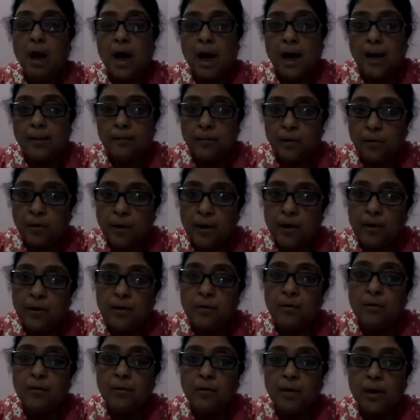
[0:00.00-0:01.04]
I am going
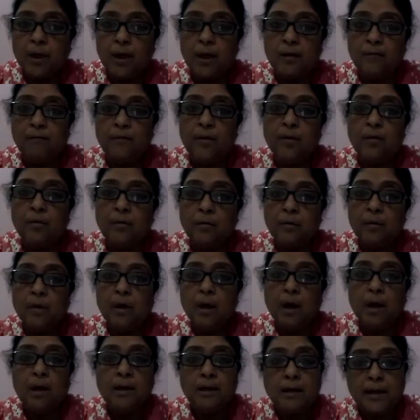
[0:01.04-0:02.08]
to give you
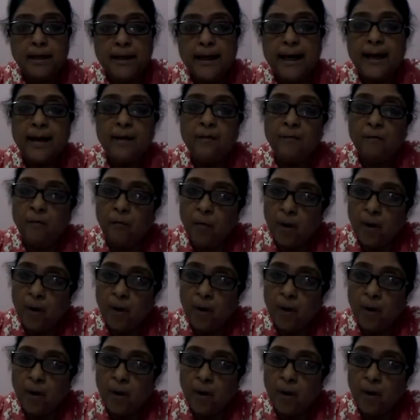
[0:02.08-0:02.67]
10